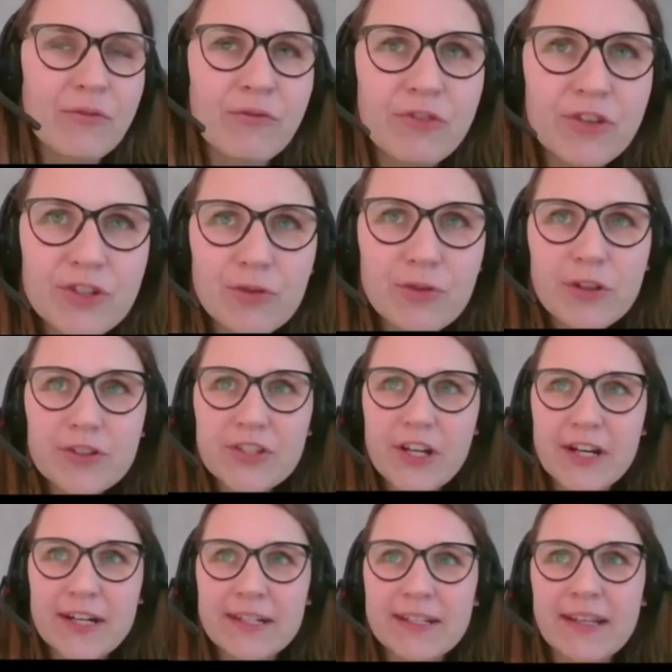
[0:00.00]
visual
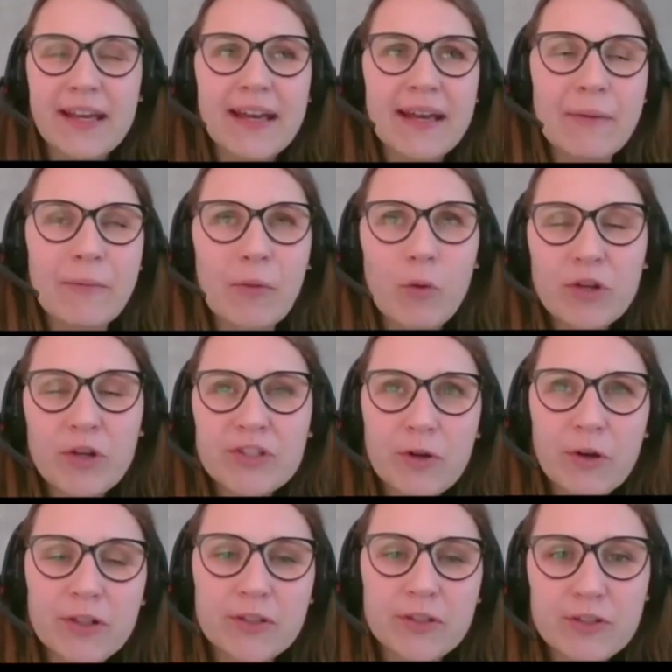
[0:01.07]
turn, we
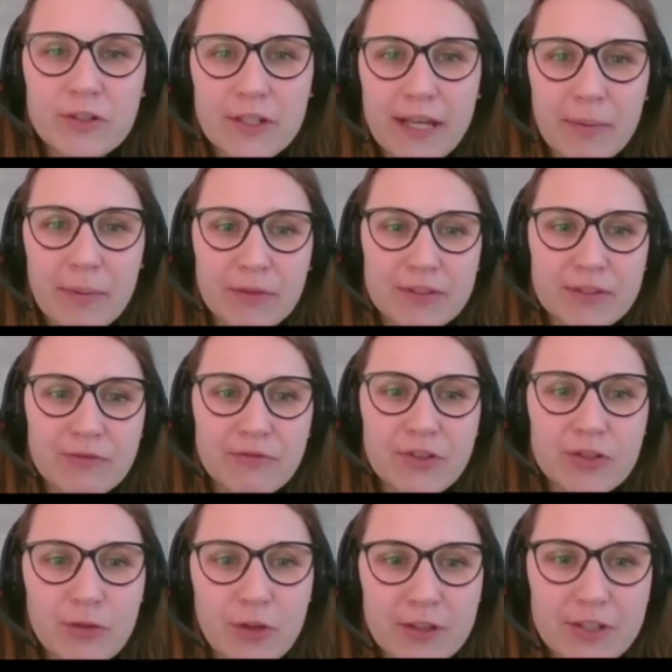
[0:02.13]
talk usually about
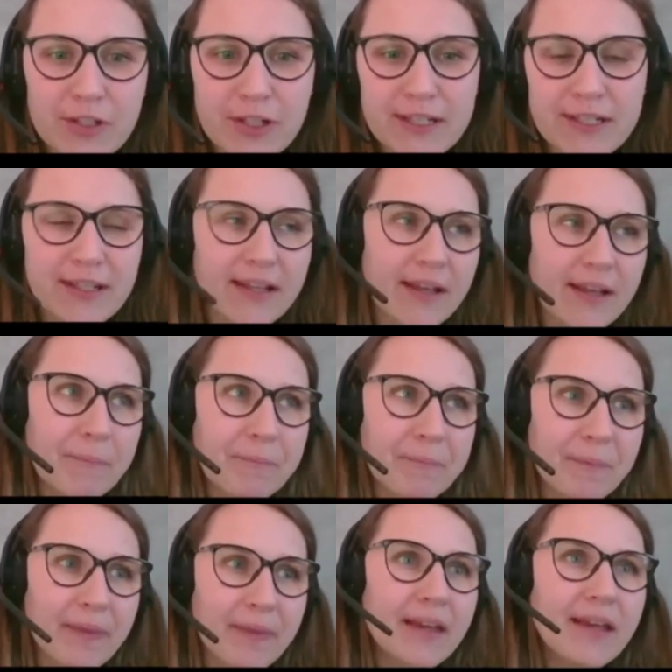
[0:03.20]
visual
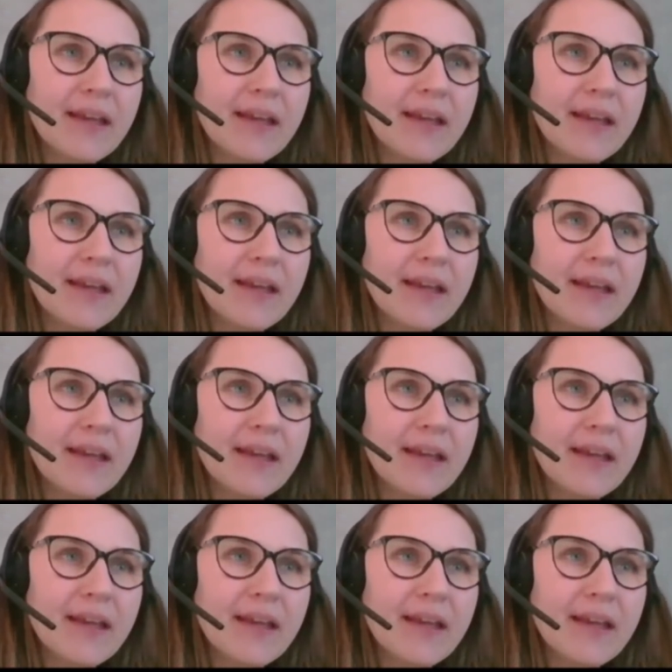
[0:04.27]
turn